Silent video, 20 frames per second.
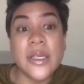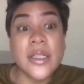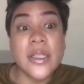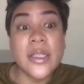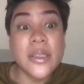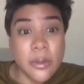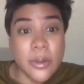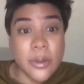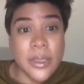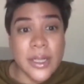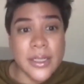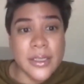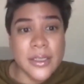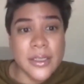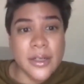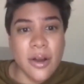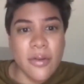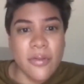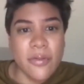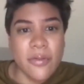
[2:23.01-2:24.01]
into
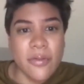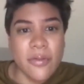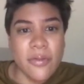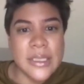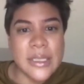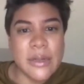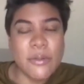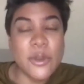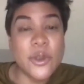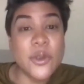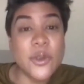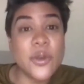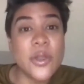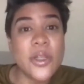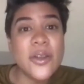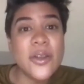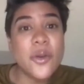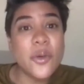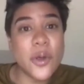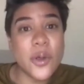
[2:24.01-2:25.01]
elected office. And we do that
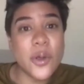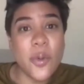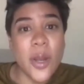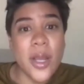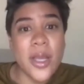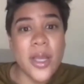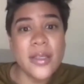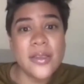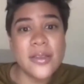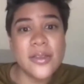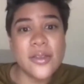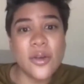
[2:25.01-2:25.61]
in three ways.